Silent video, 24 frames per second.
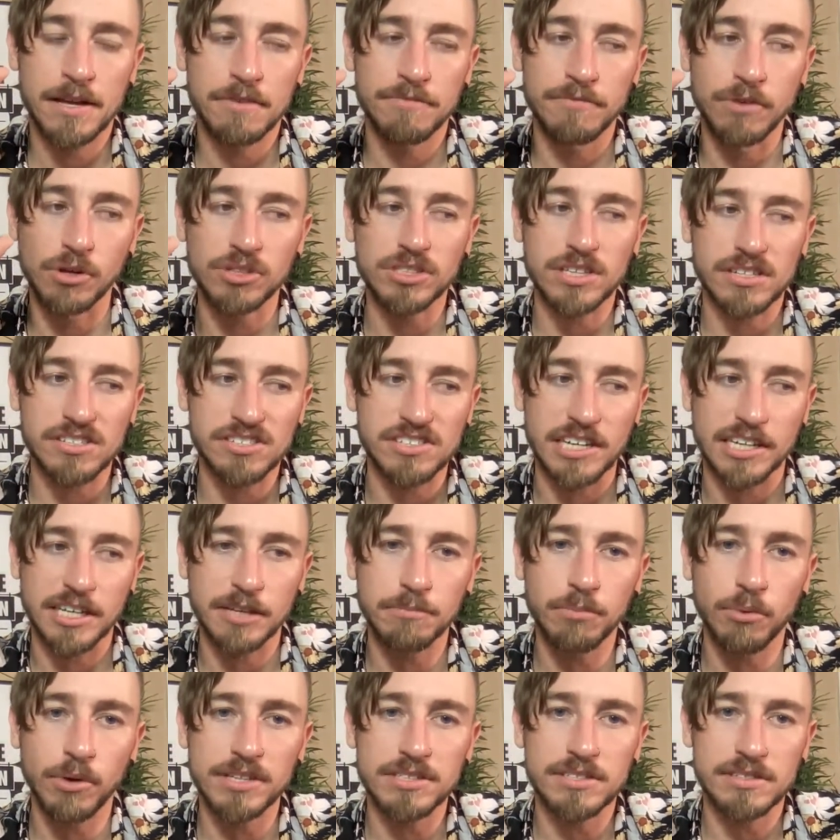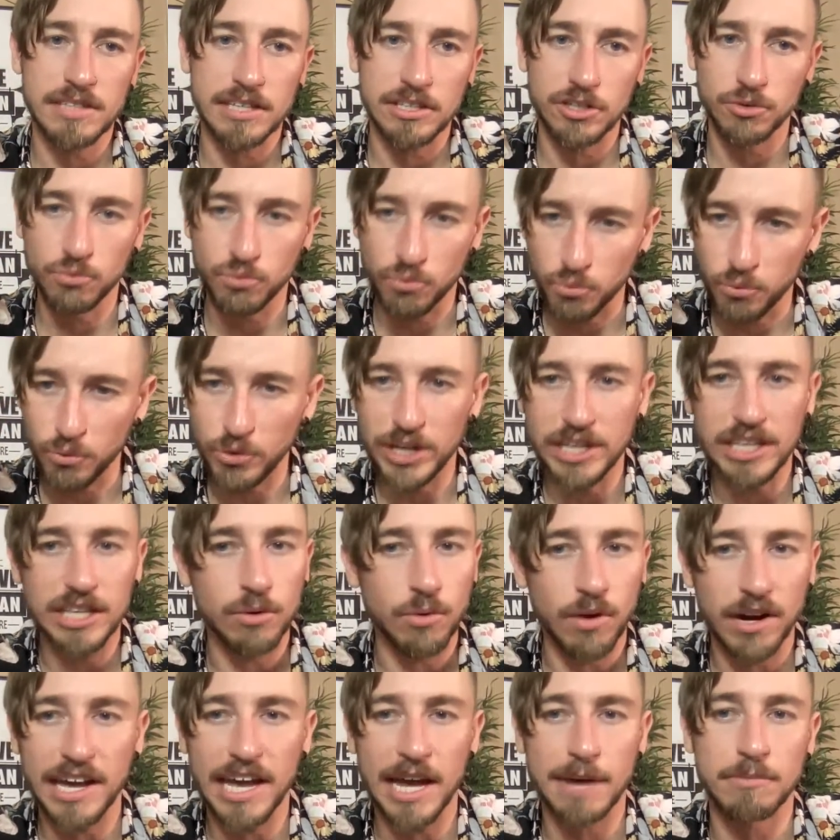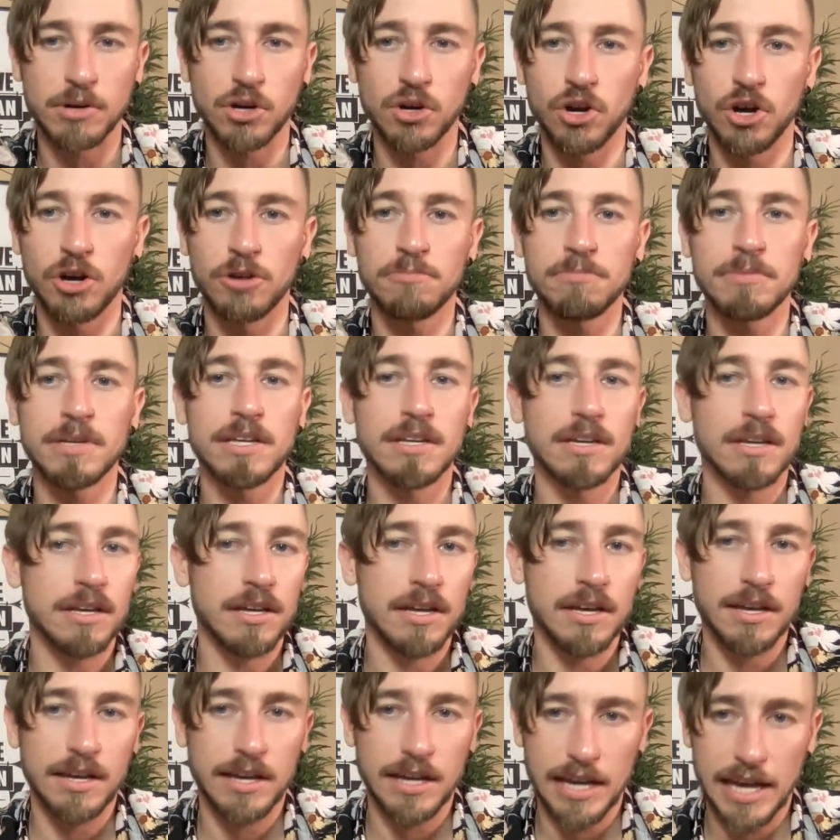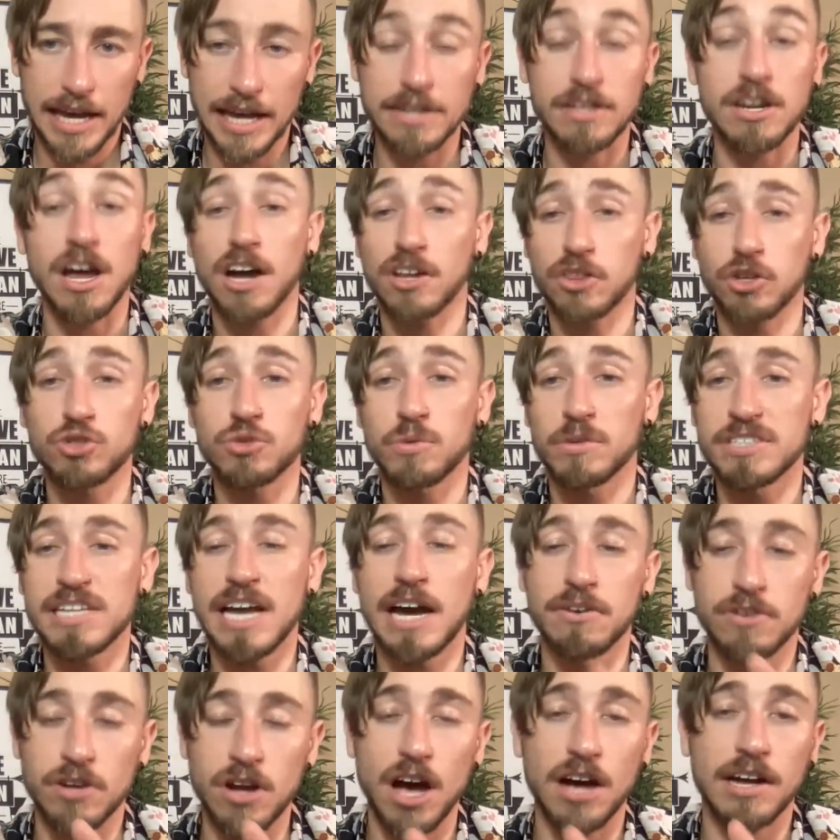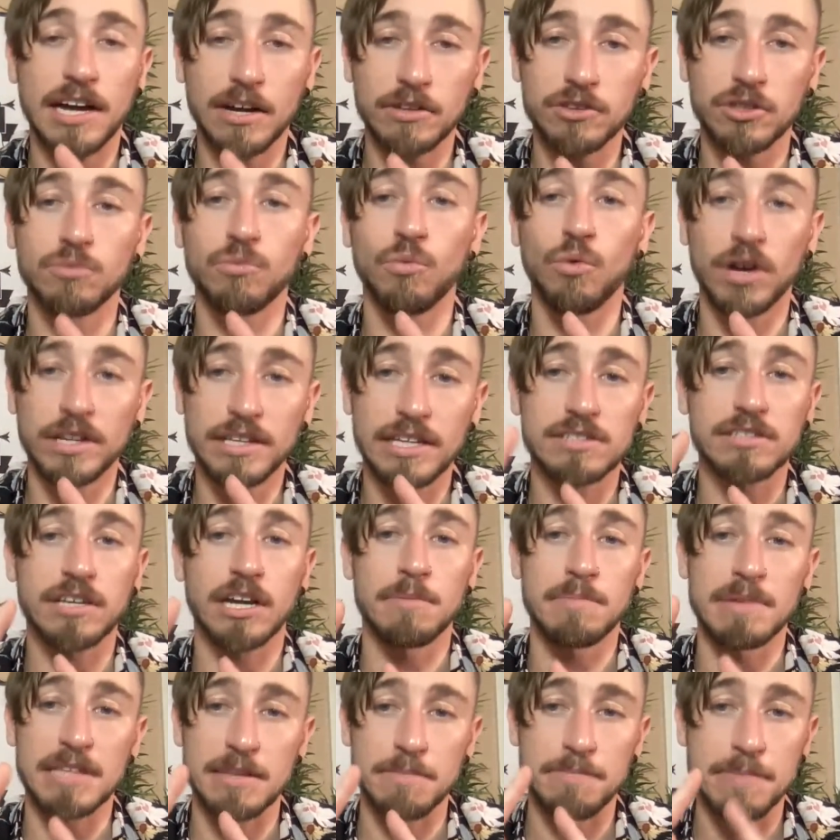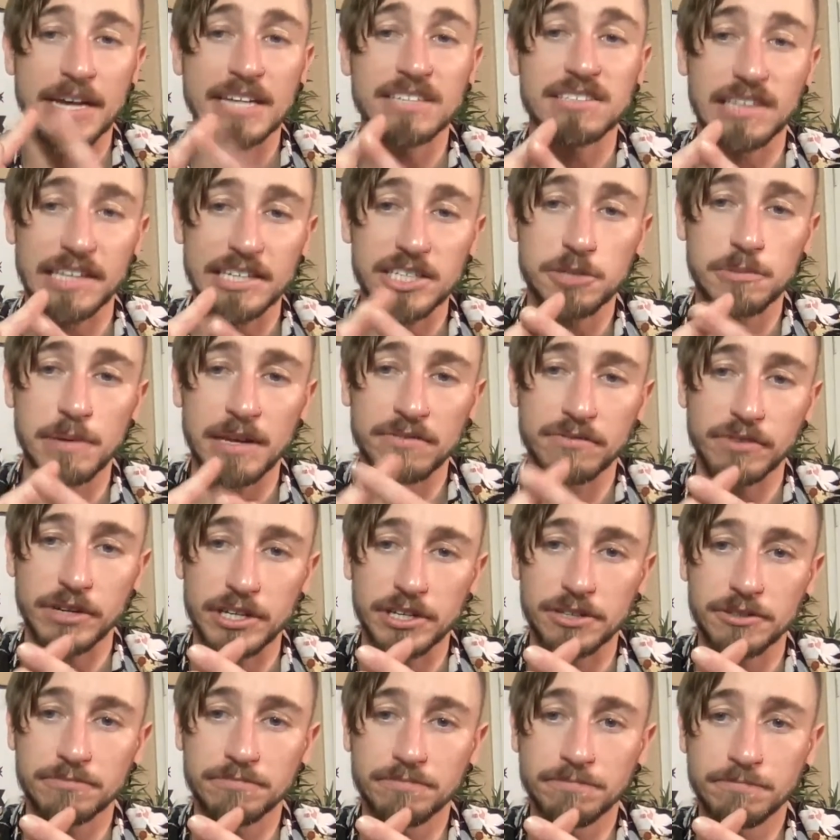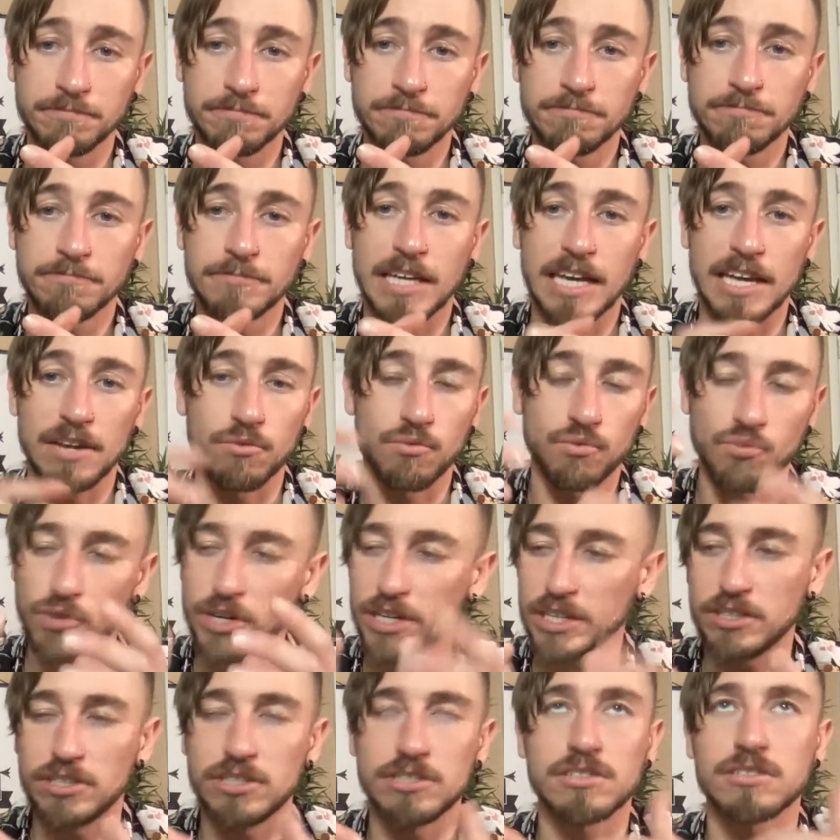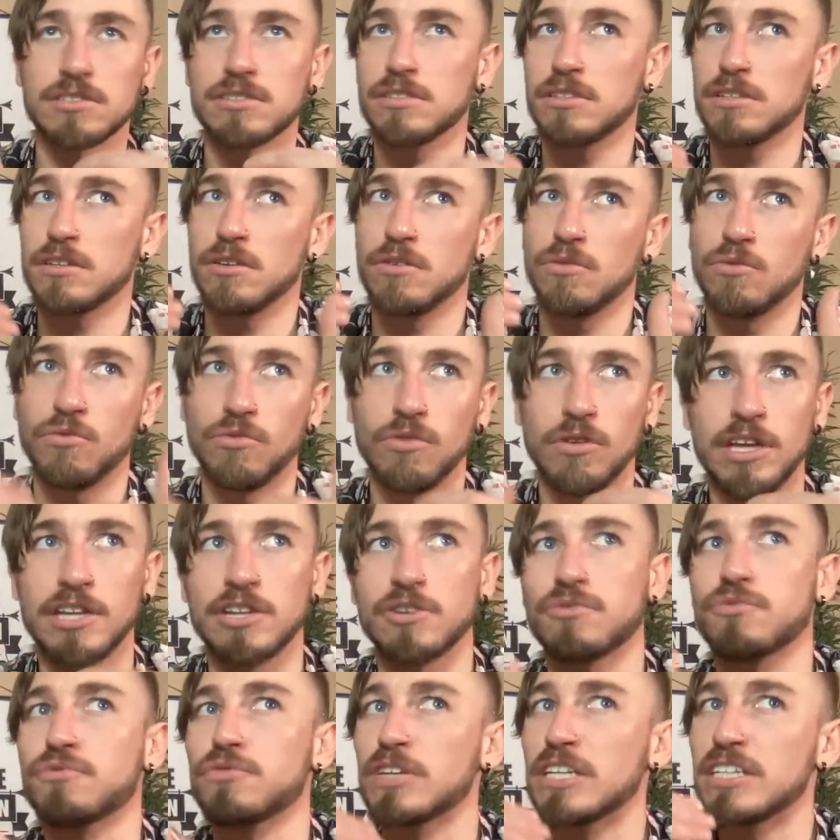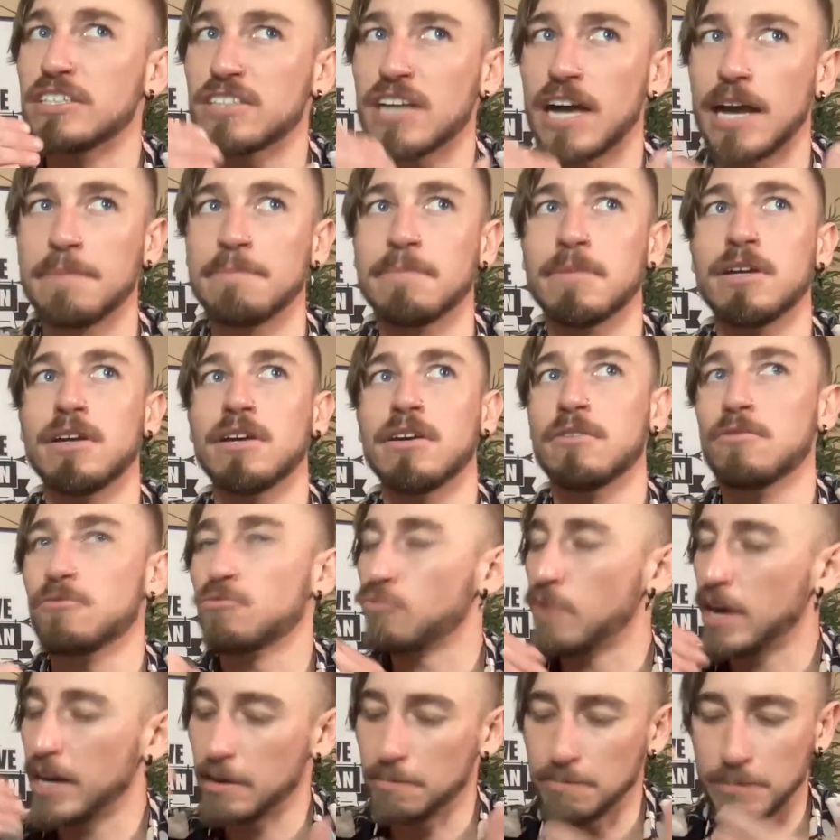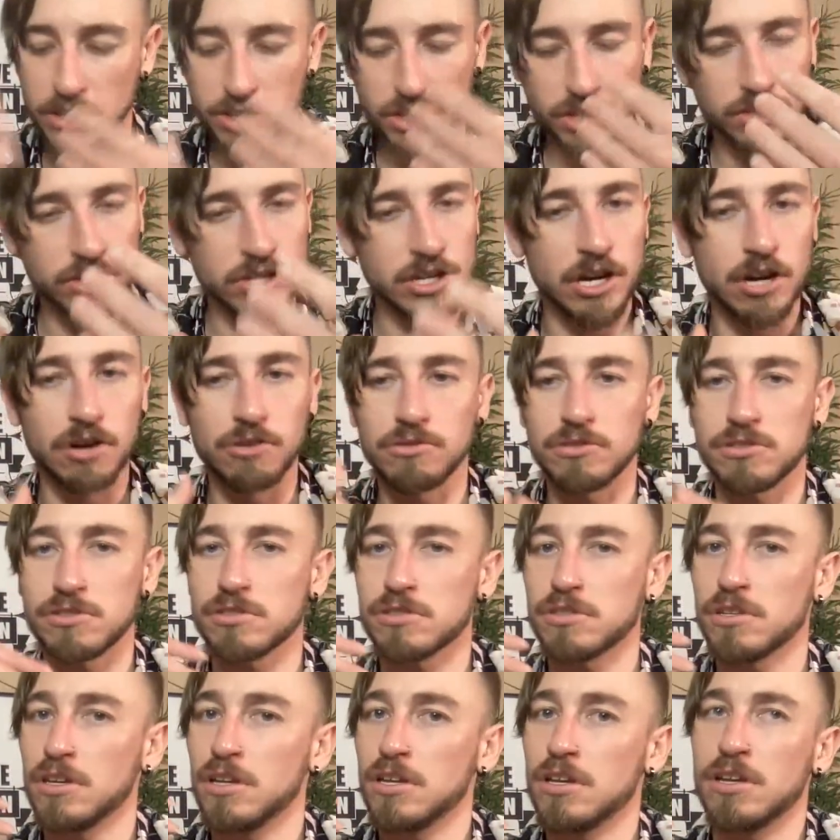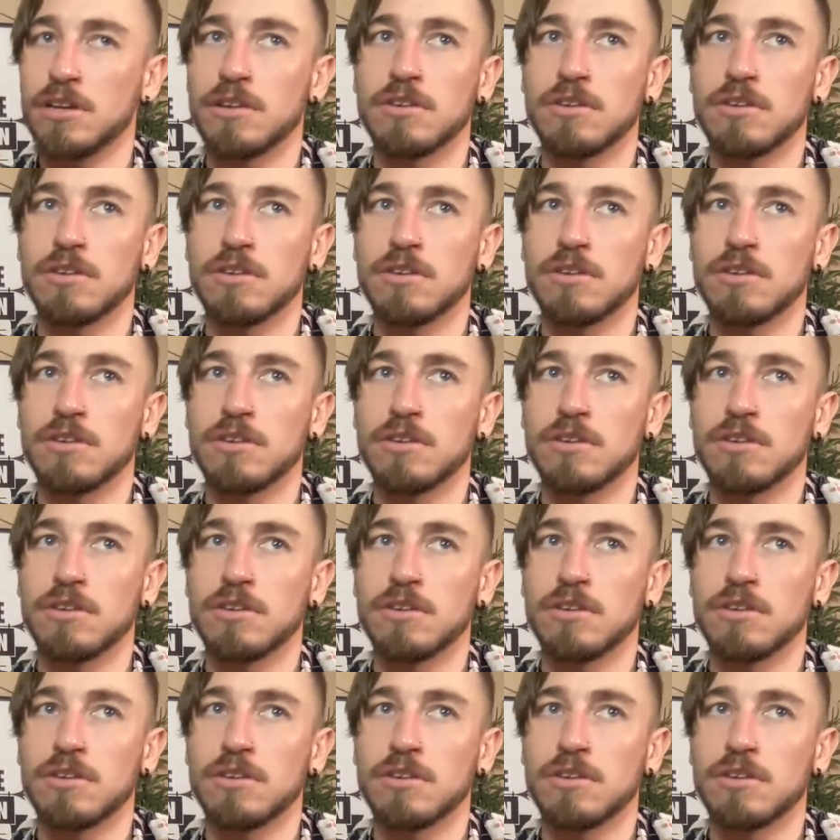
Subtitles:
focus on the sticking points that you really want to hammer home and knock those ones out. Knock out the one that's going to be the biggest linchpin for you. And really just in your free time, write a bunch of notes,